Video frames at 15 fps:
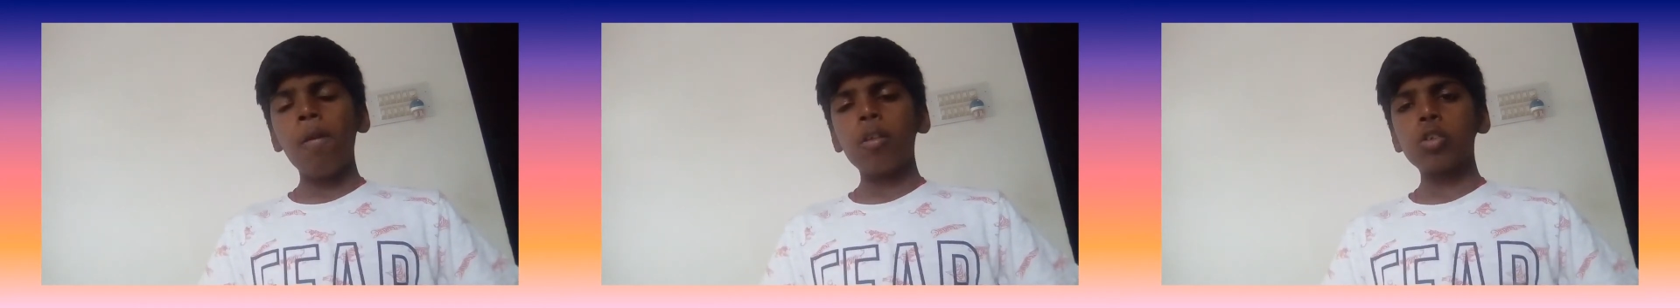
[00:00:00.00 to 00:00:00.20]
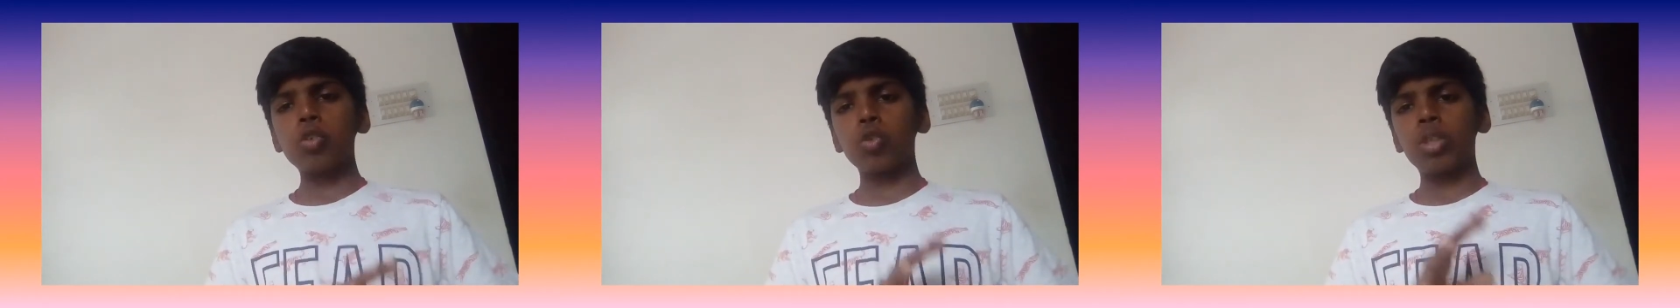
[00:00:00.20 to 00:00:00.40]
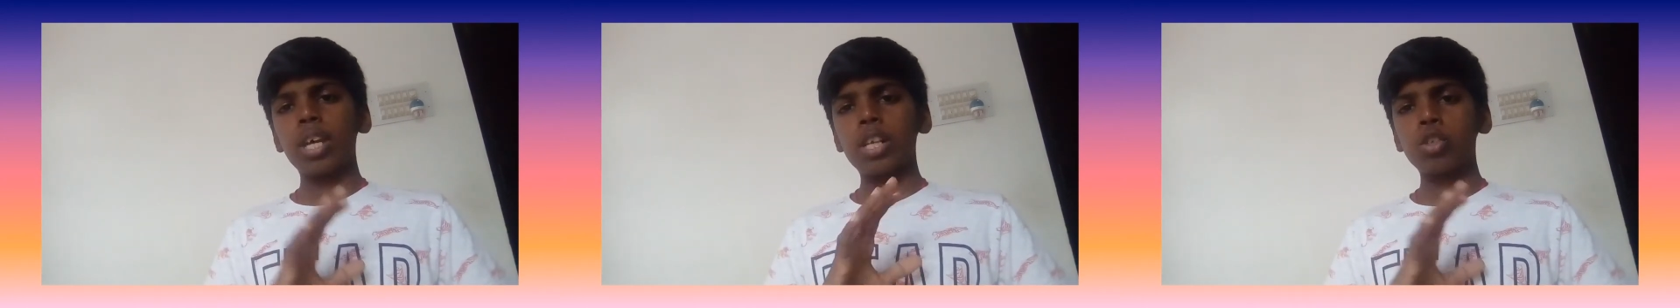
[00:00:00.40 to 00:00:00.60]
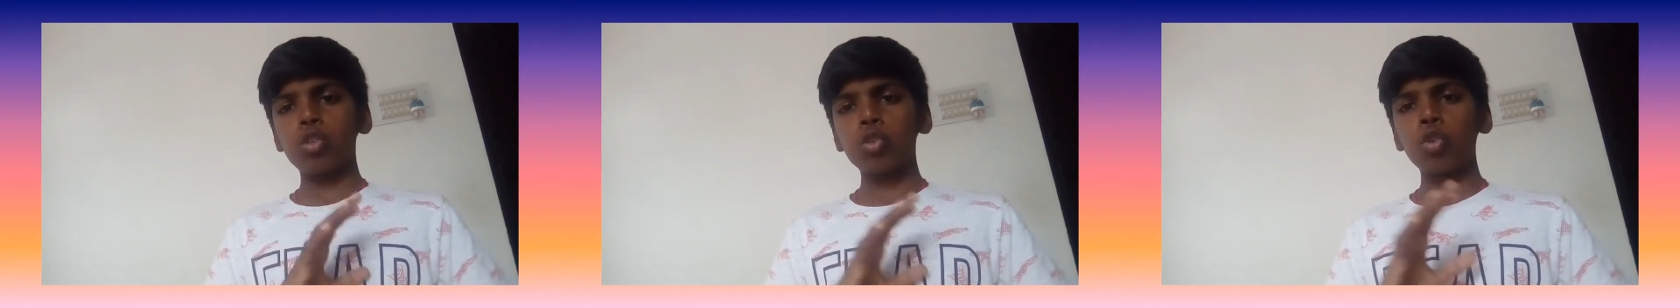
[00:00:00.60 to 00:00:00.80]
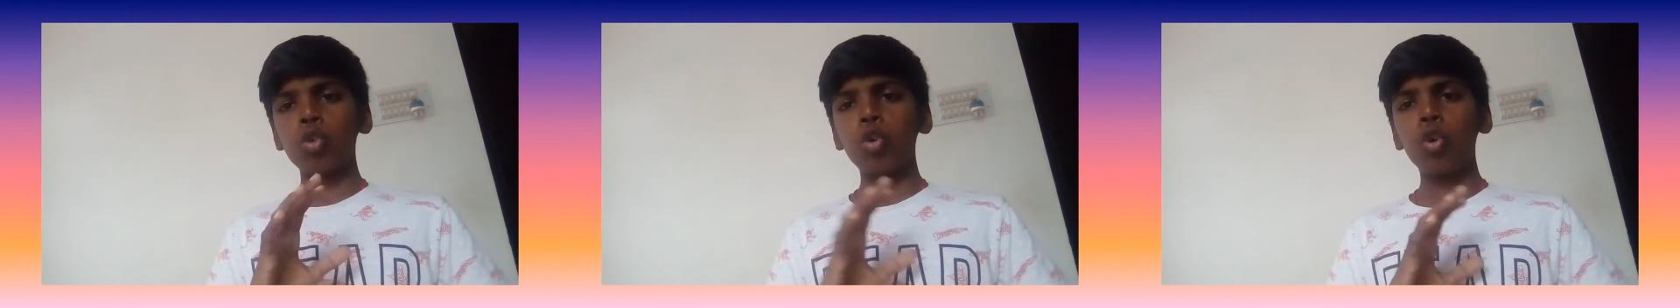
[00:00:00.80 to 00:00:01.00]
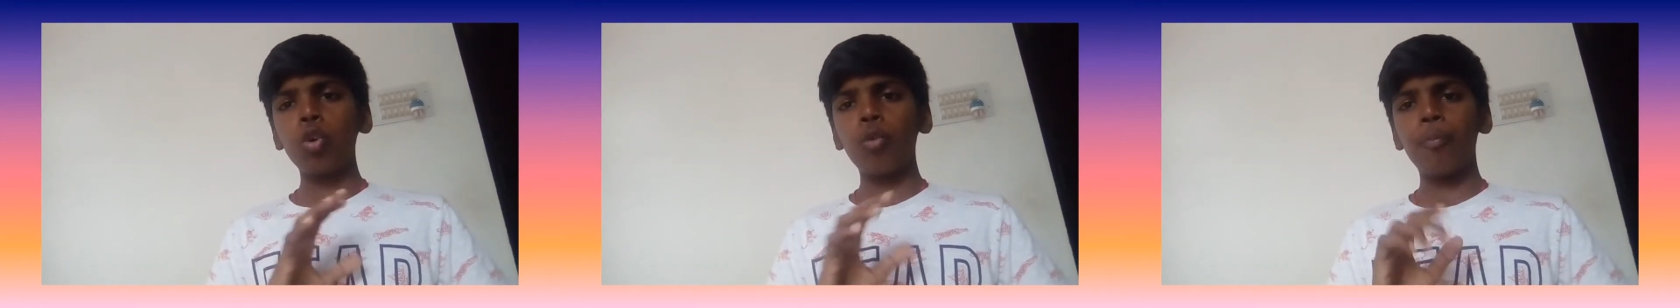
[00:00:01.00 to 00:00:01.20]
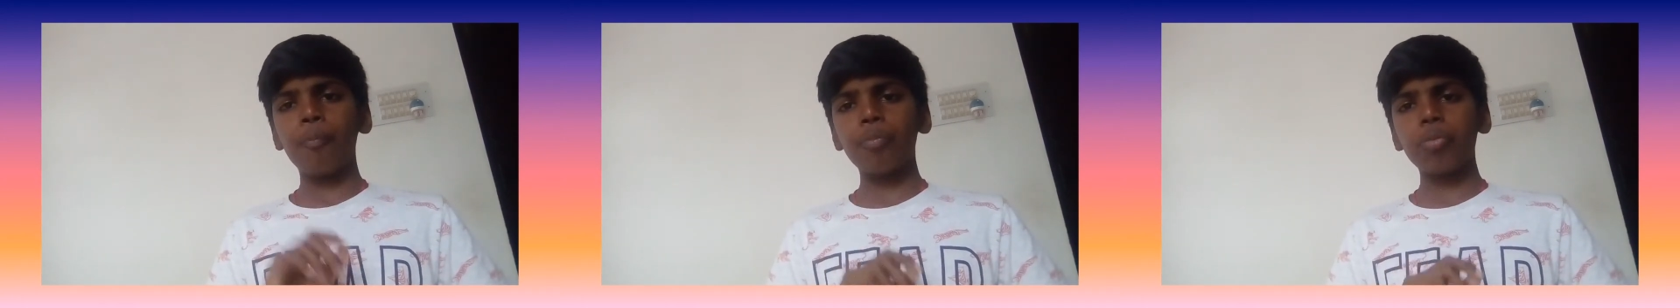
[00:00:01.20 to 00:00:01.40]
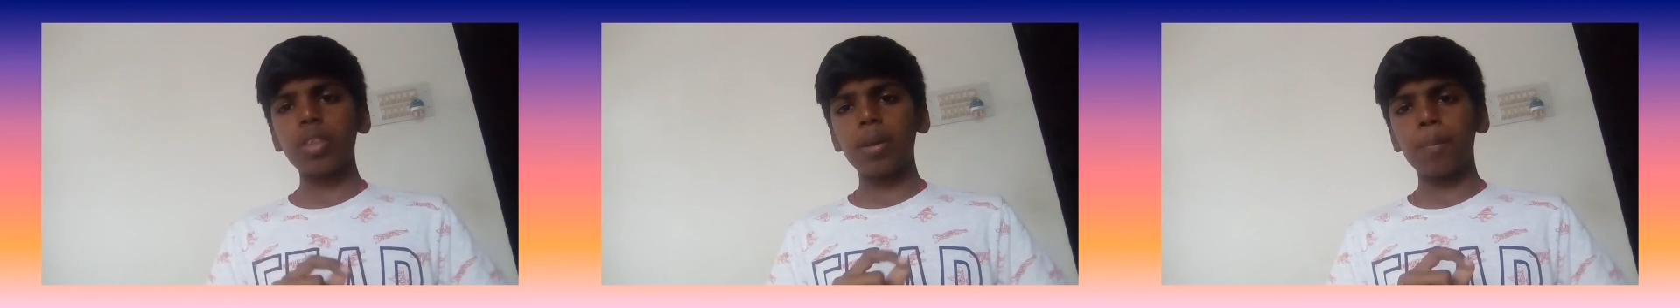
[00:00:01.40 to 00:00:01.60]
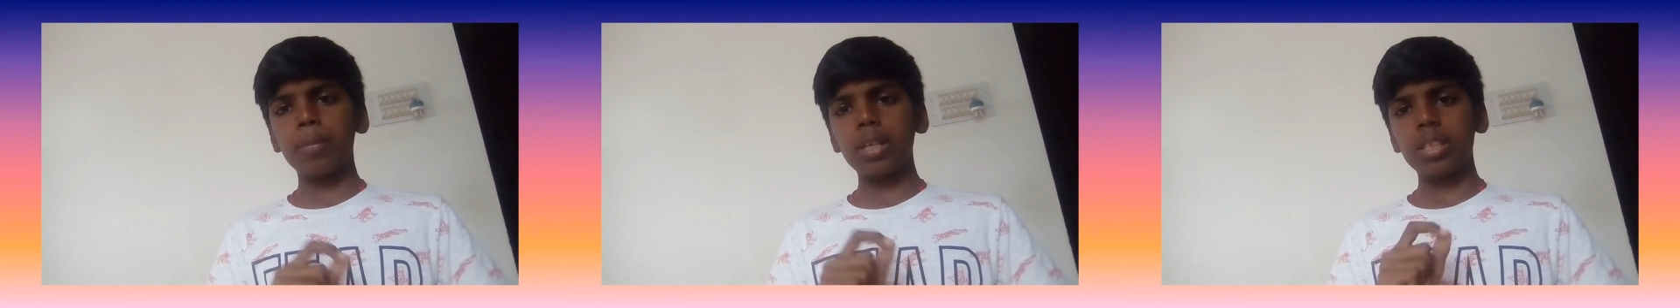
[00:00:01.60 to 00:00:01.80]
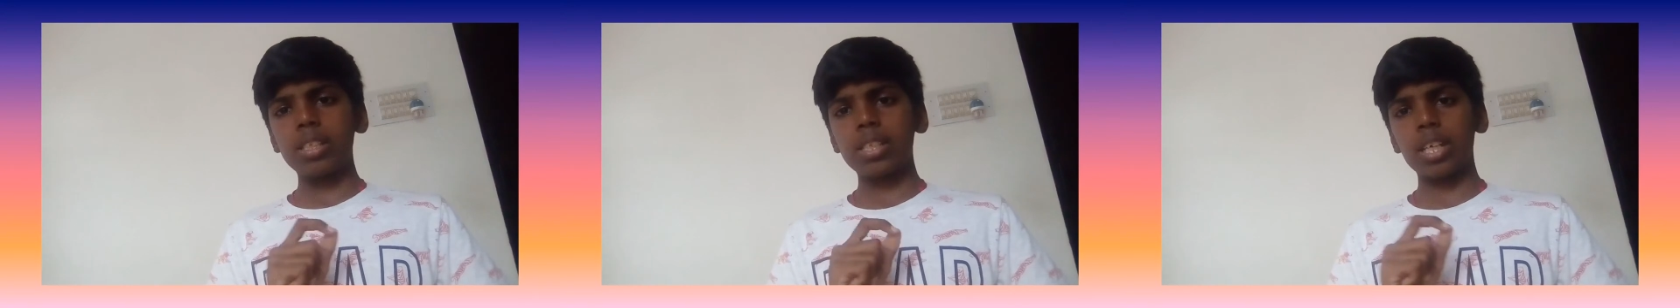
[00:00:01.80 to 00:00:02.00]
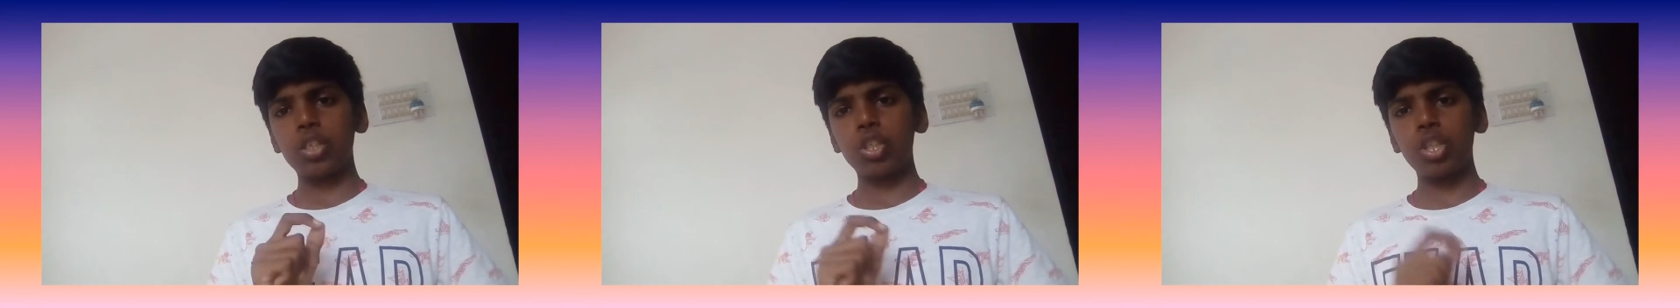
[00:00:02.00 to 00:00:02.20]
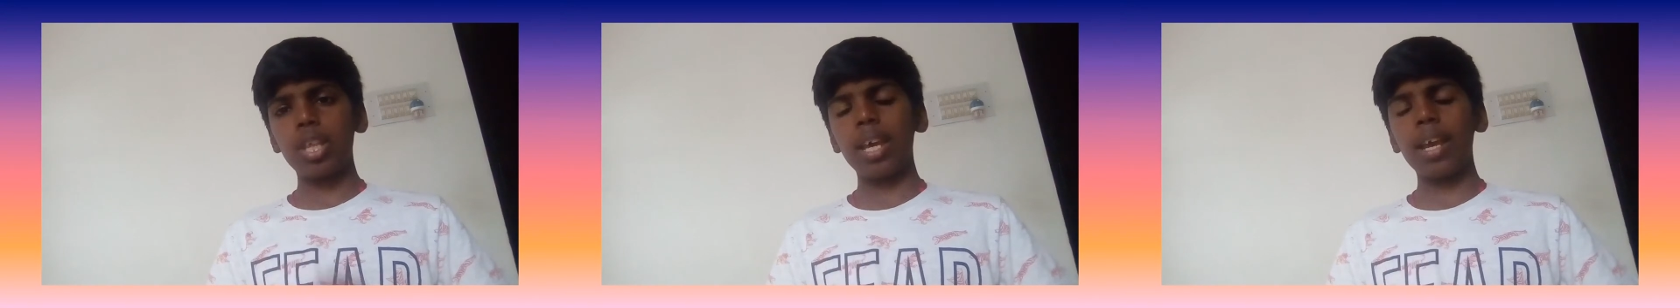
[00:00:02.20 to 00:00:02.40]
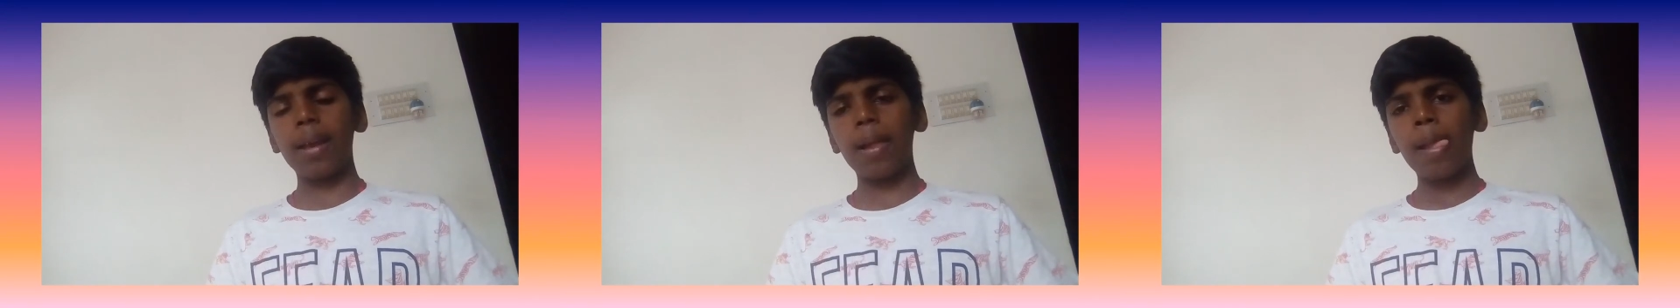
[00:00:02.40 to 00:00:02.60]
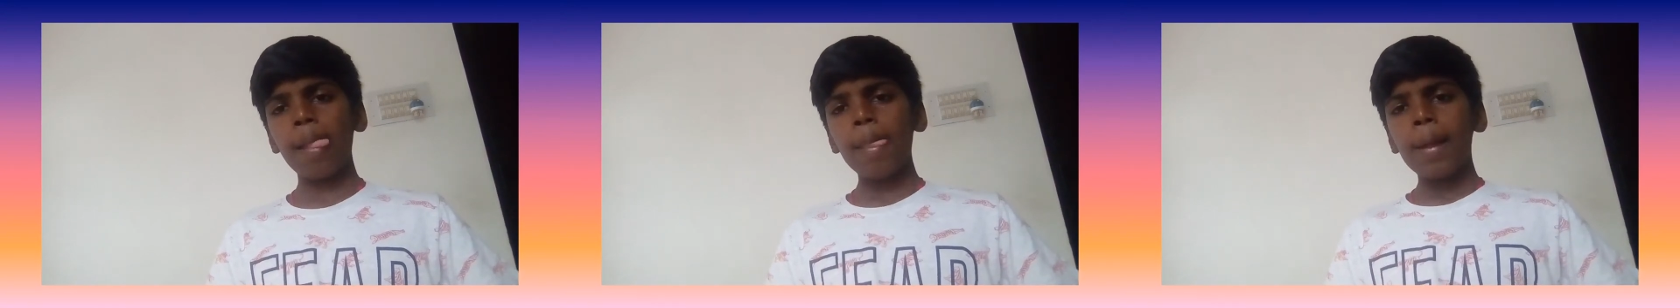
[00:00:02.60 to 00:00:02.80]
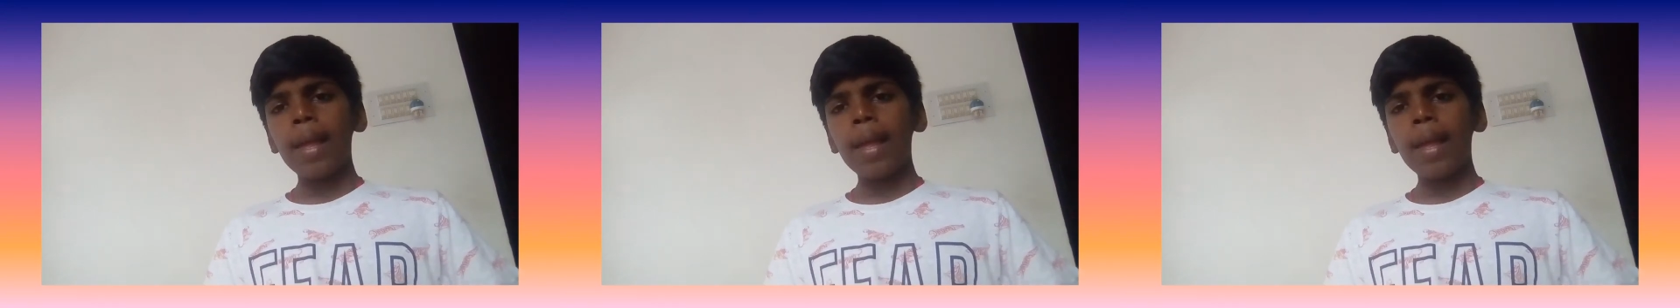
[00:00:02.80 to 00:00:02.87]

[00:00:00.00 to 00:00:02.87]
So there is no such thing.